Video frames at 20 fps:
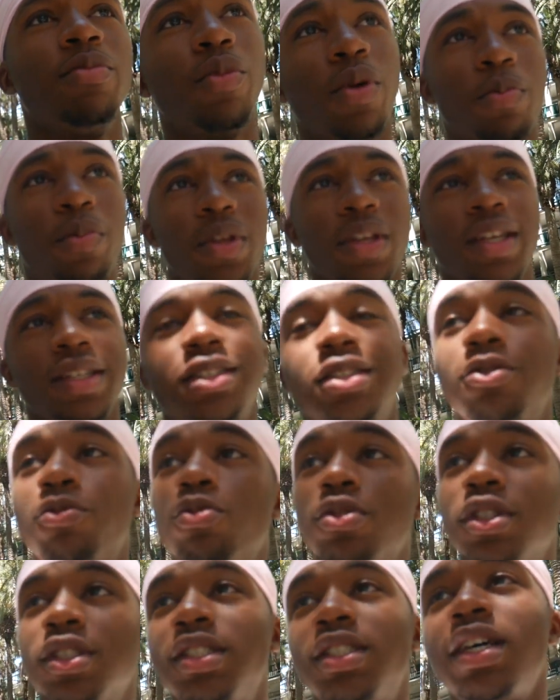When it,
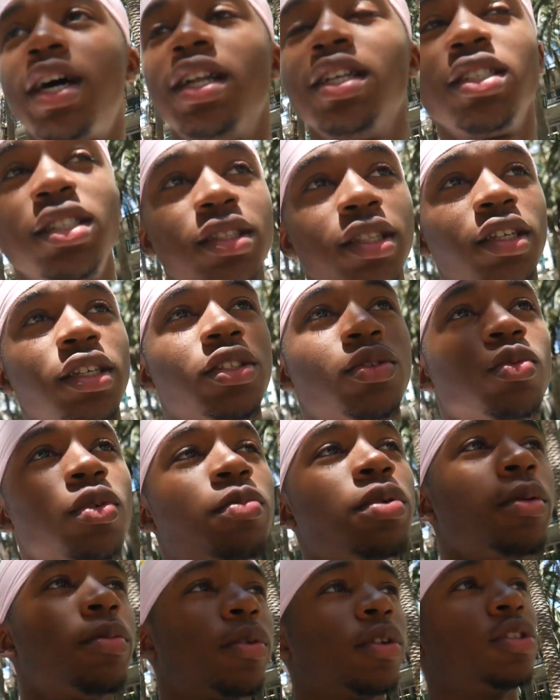the saddest thing is
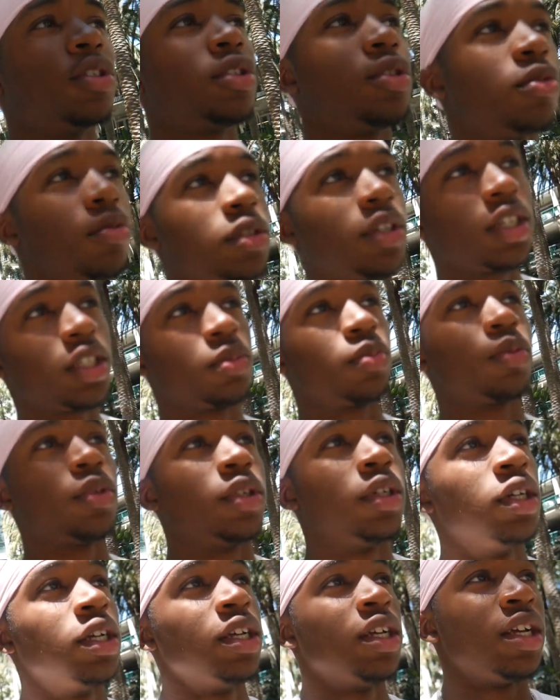when people are so
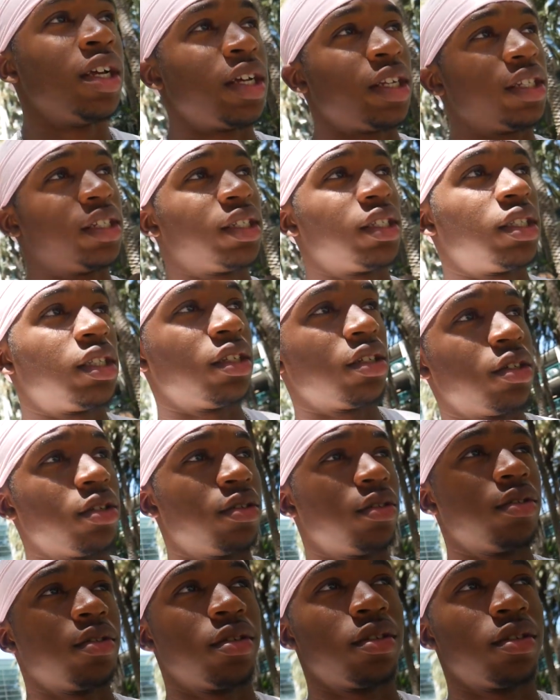desperate and it still